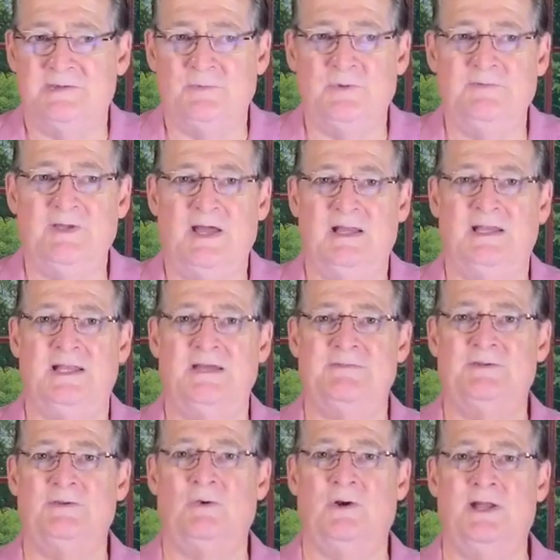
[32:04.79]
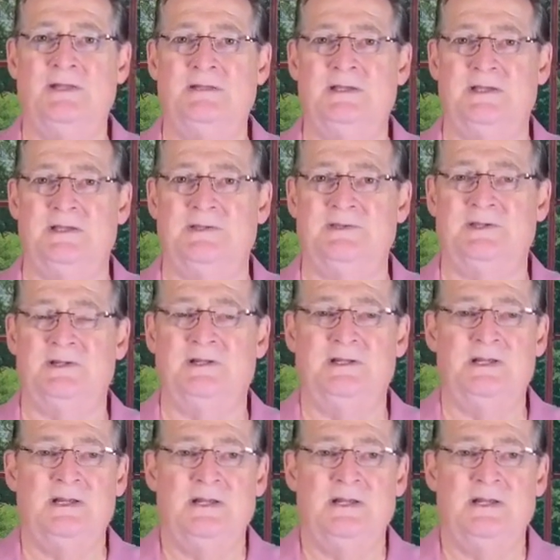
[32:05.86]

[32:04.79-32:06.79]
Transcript: We've got 11 grandkids, and